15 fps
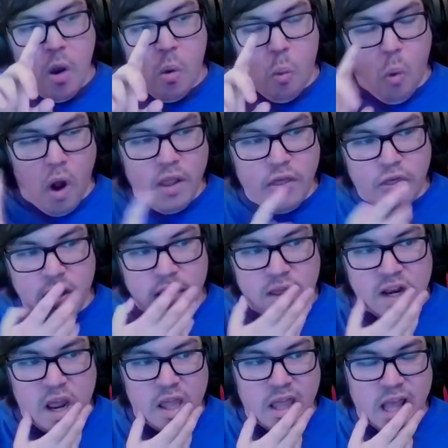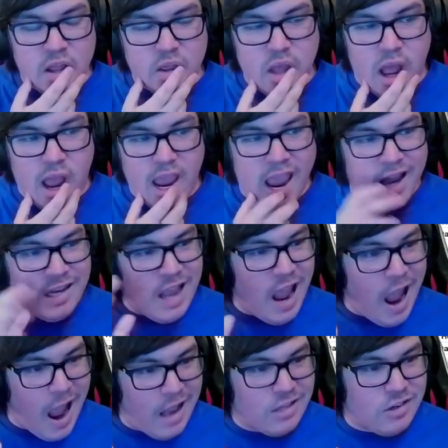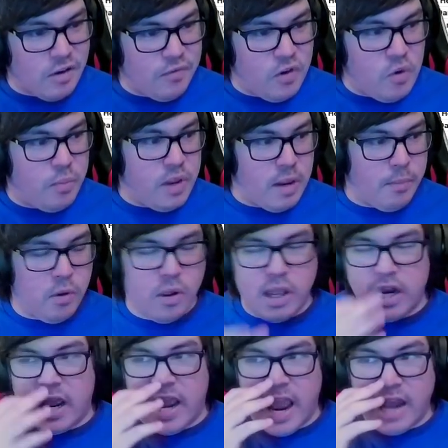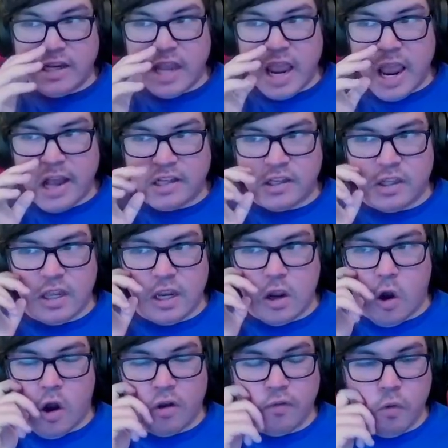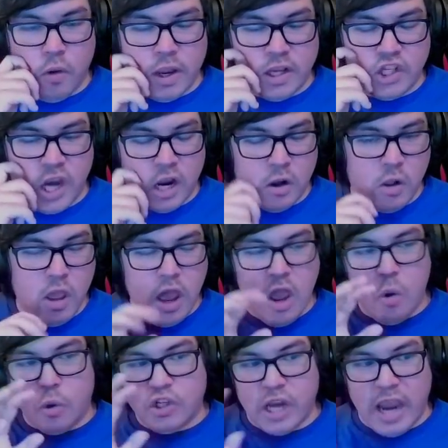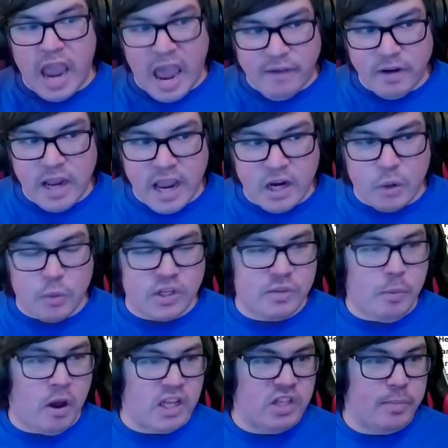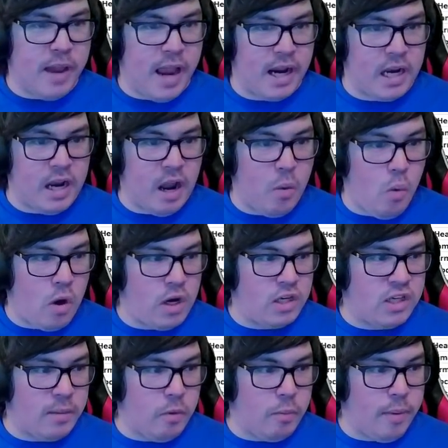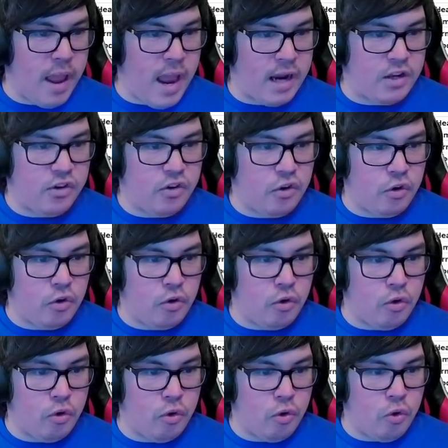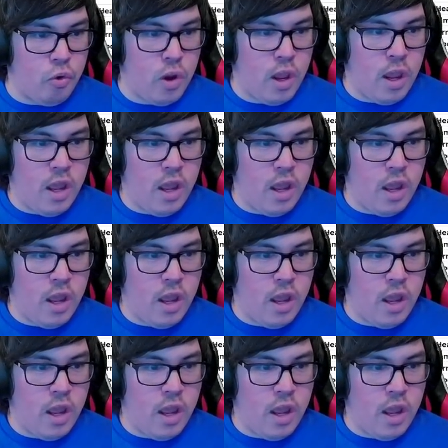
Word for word: one thing that I, that I had to ask a few people, and I had to ask the Envoy channel, which I haven't had a response back, and I want to double back to